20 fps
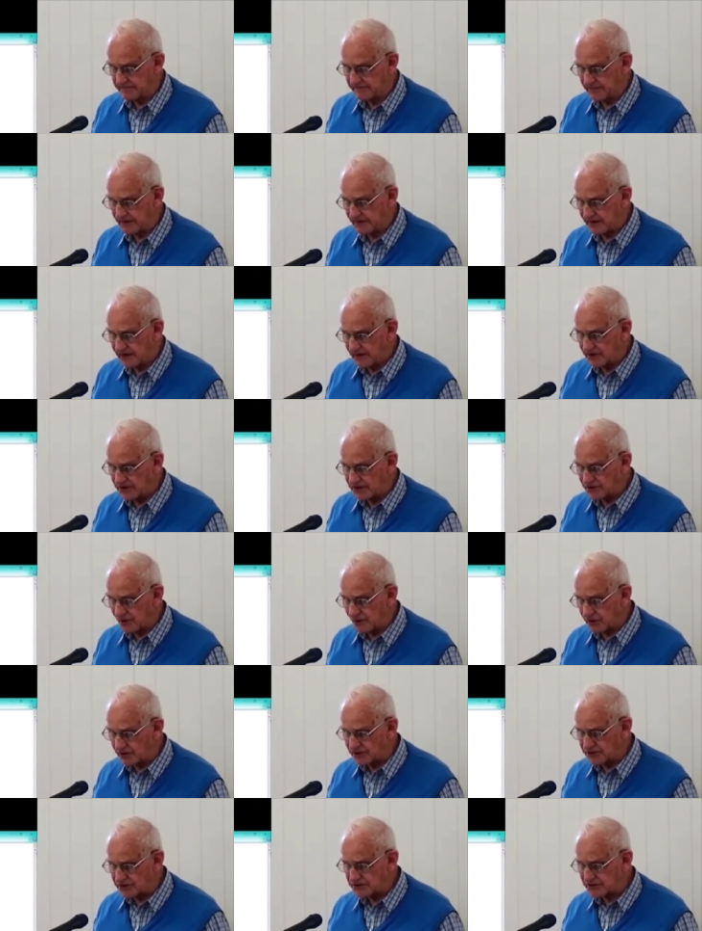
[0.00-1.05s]
In
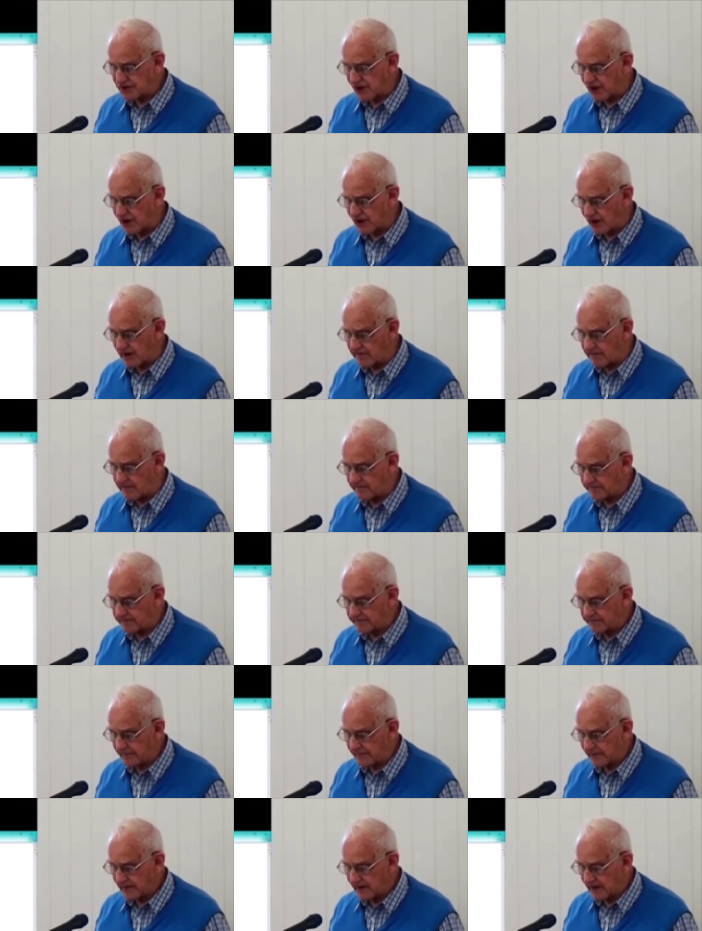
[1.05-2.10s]
John's time,
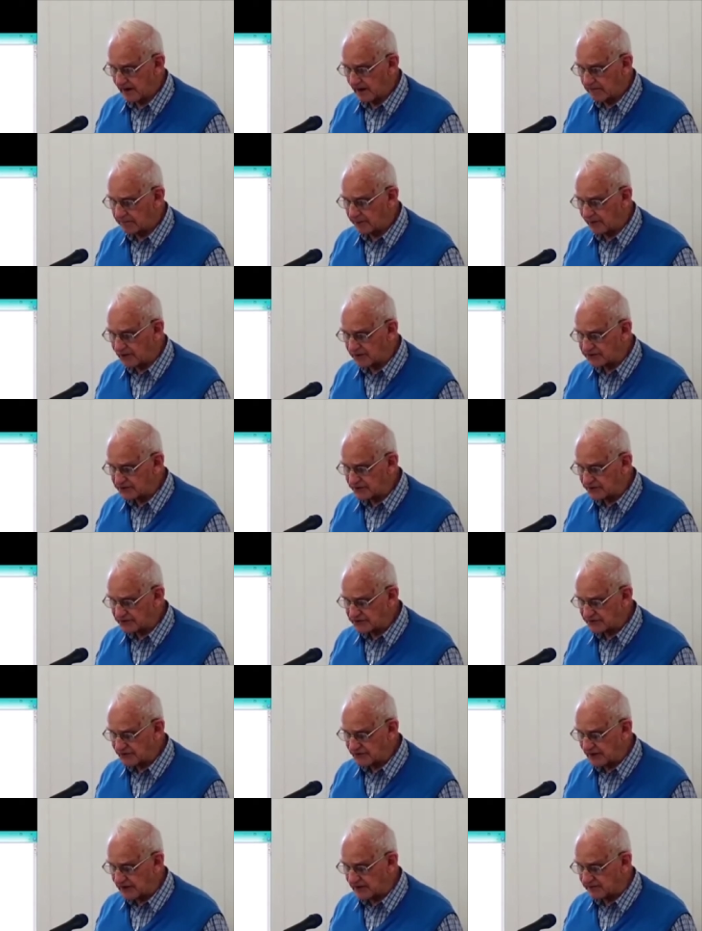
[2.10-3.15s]
apostasy
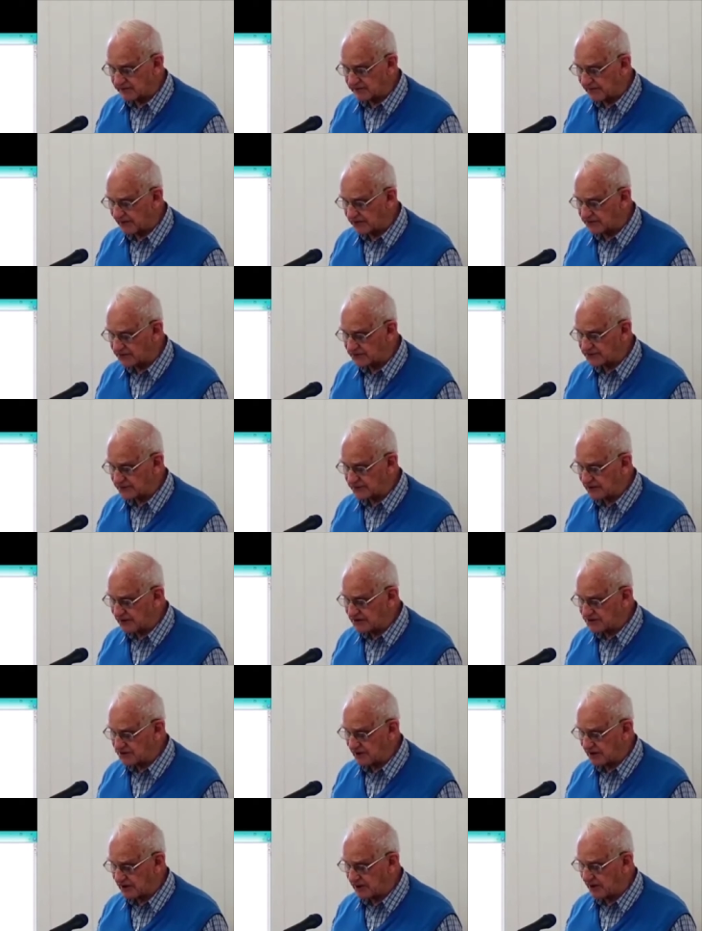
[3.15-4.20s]
and false
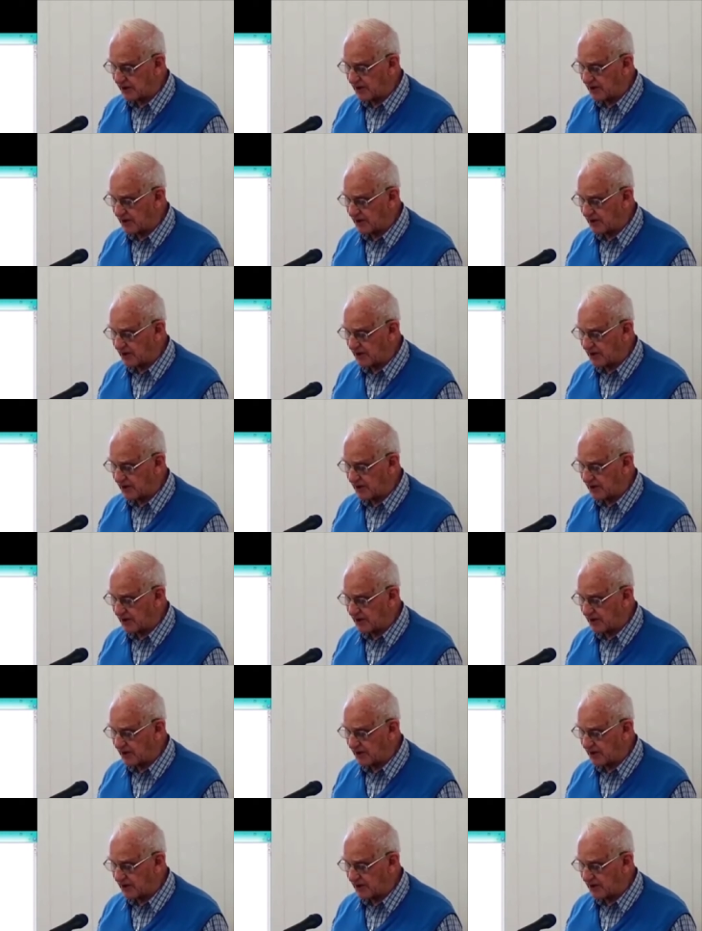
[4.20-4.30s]
teaching